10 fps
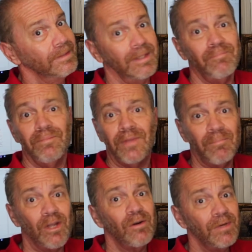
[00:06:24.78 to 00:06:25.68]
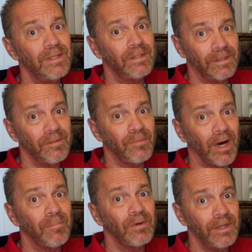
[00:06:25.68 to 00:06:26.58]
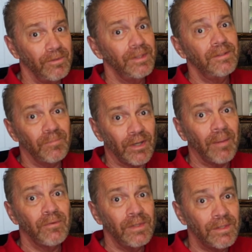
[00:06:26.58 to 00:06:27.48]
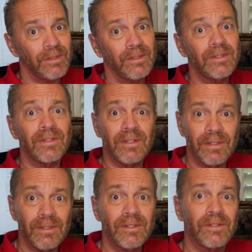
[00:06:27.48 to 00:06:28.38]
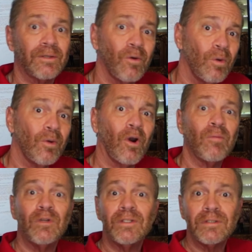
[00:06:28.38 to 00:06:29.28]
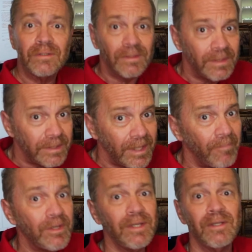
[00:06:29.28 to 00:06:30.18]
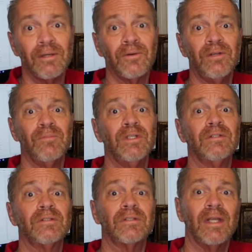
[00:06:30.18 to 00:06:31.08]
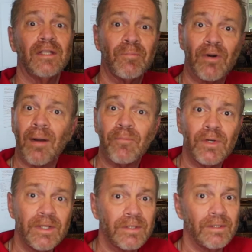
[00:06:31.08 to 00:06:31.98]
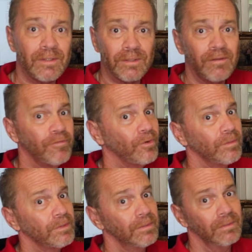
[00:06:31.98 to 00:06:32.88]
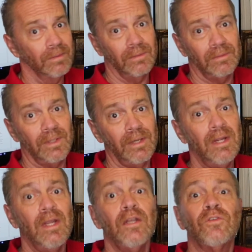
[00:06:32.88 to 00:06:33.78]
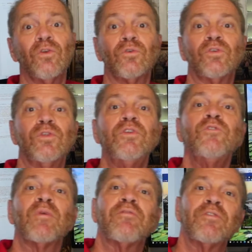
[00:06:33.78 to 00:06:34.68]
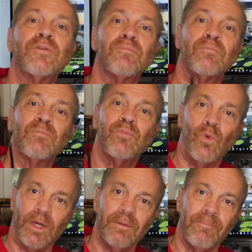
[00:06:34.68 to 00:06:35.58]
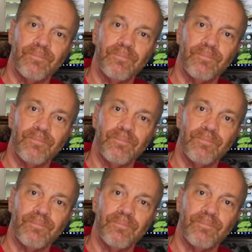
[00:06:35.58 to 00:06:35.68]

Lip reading: they better be insured properly with the proper insurance, additional insured, hold harmless, indemnity agreements, and the proper additional insured forms. Okay, so this is my first point.